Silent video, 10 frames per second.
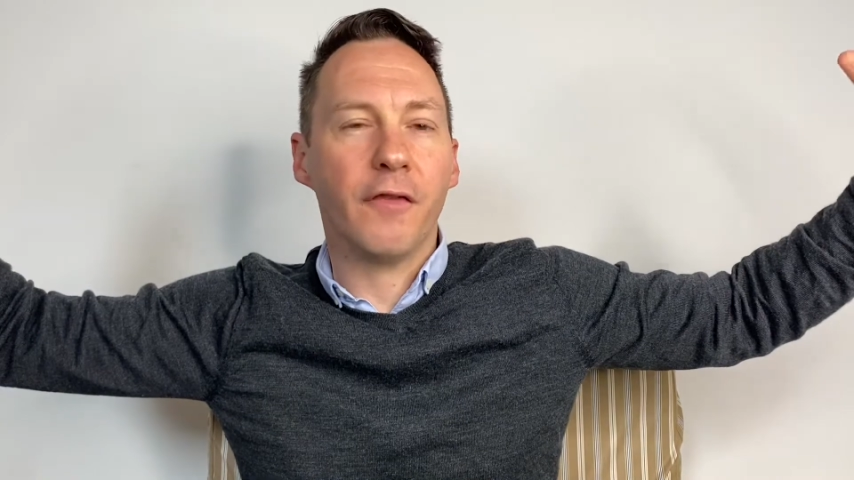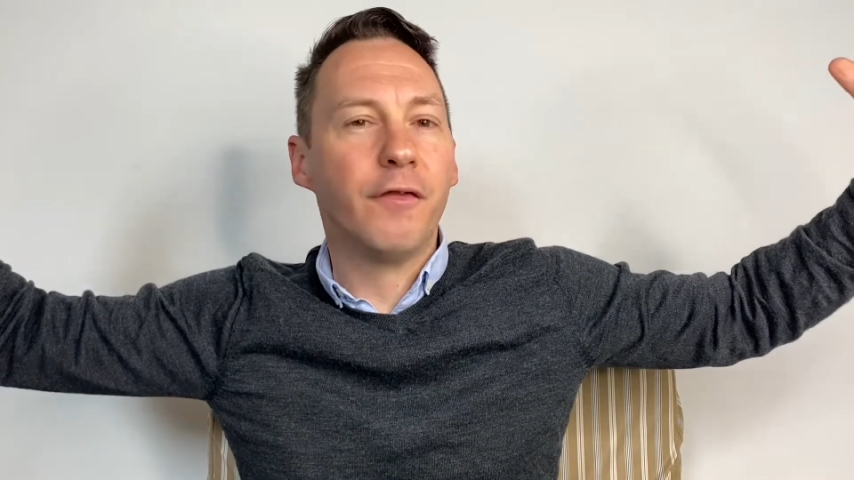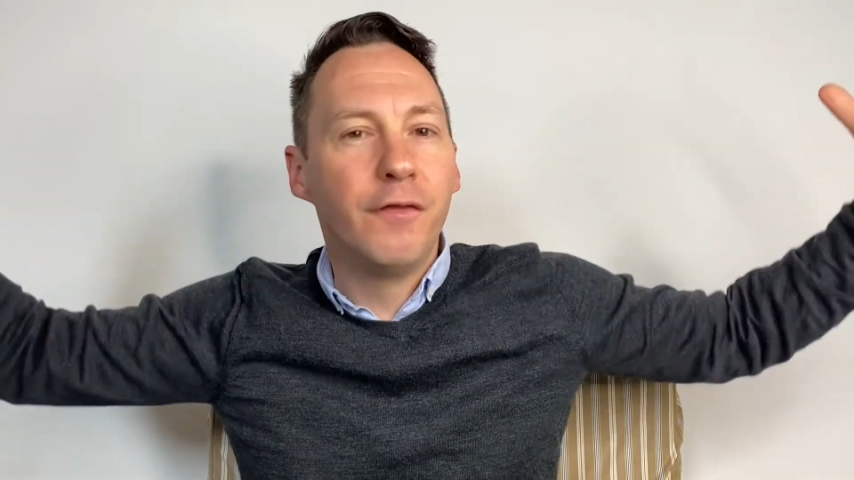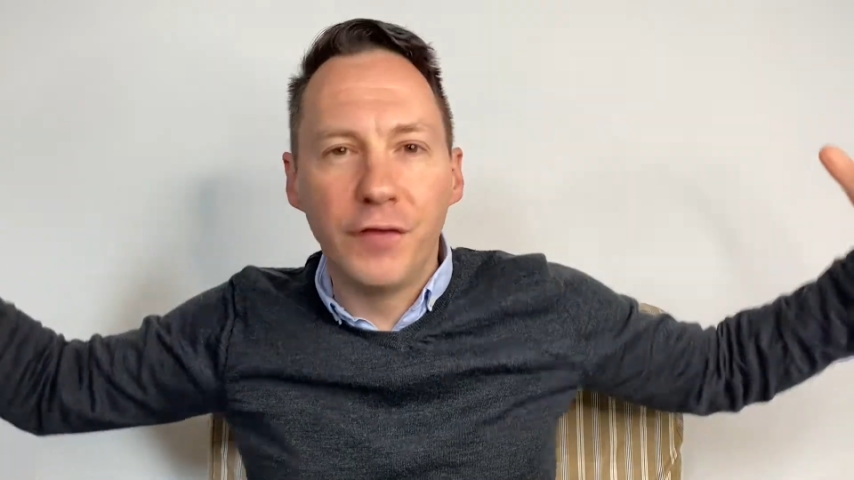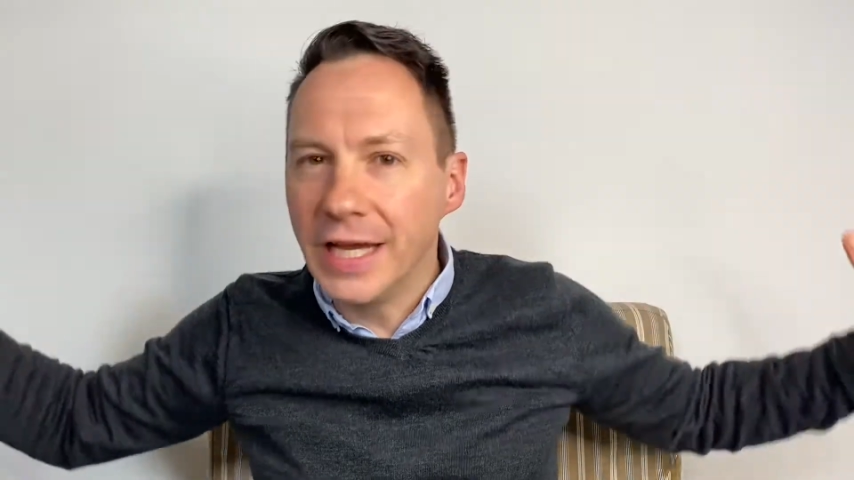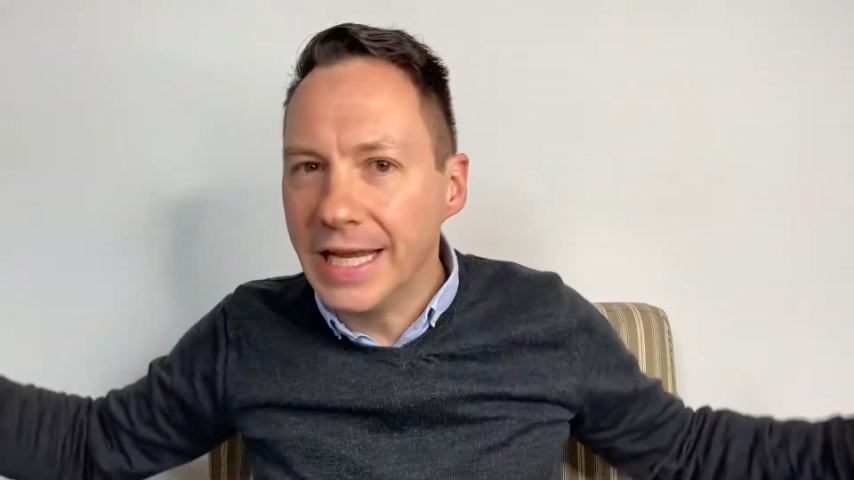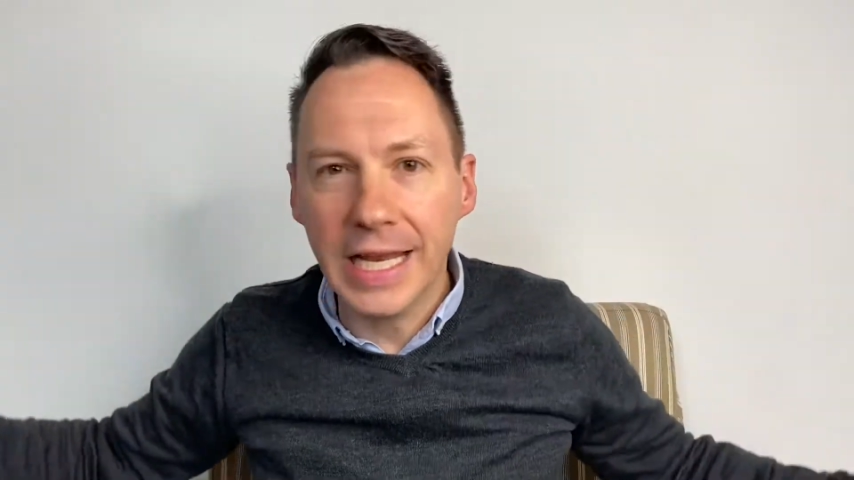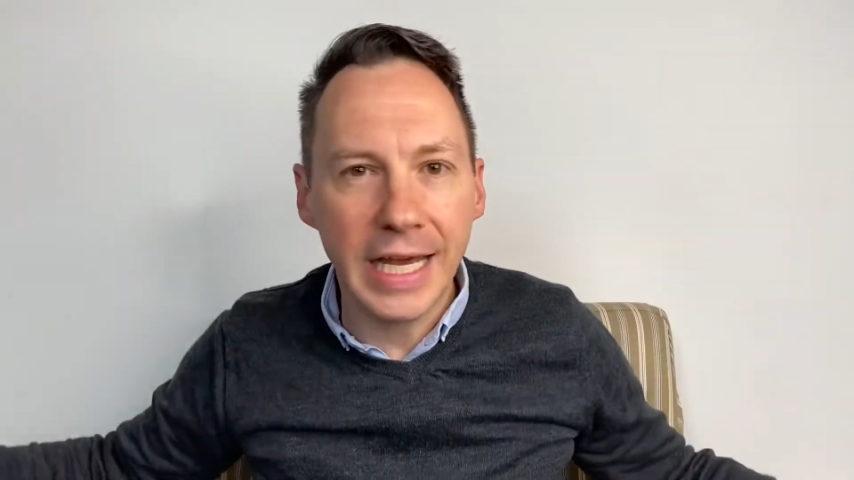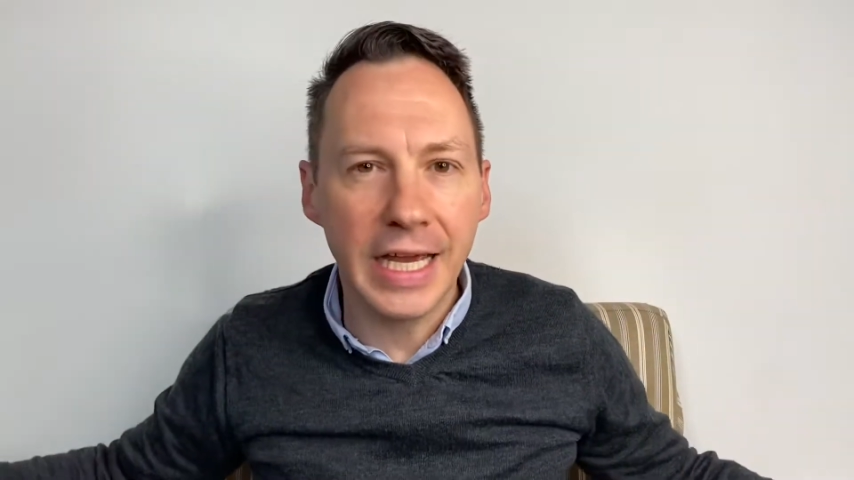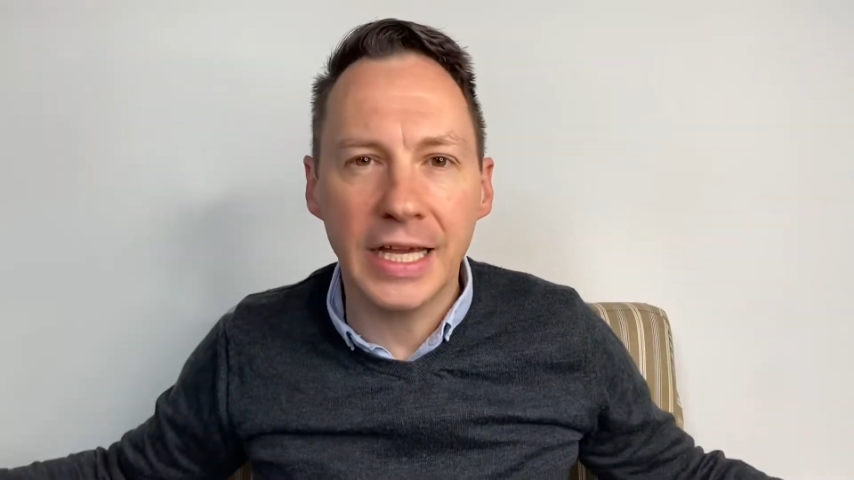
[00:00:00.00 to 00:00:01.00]

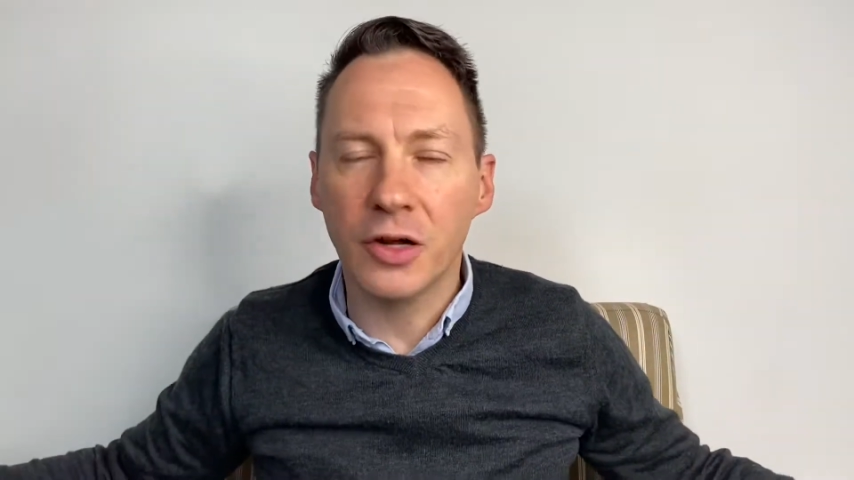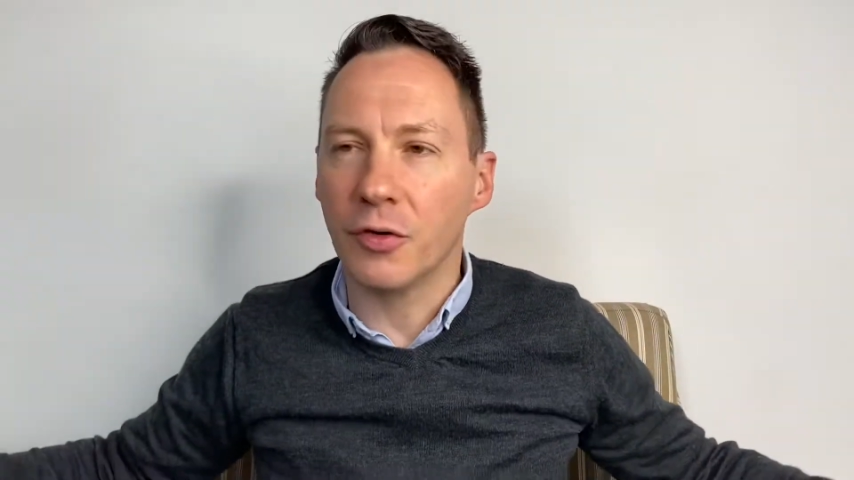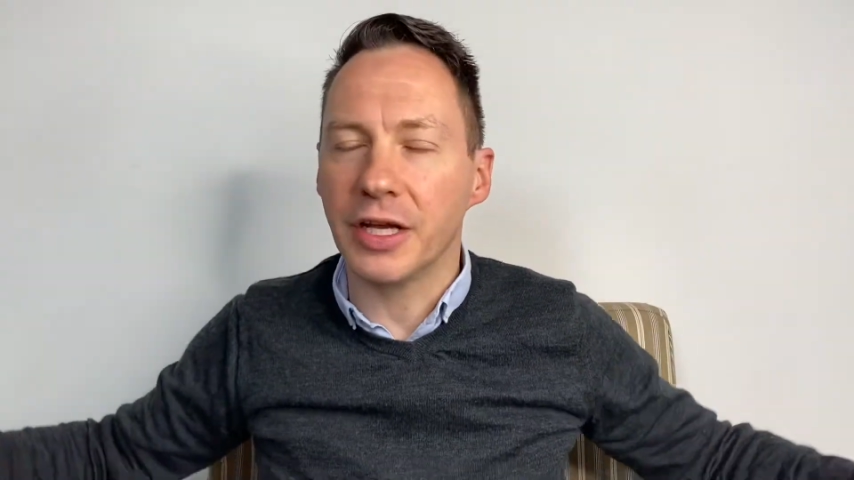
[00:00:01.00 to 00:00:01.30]
feeling or an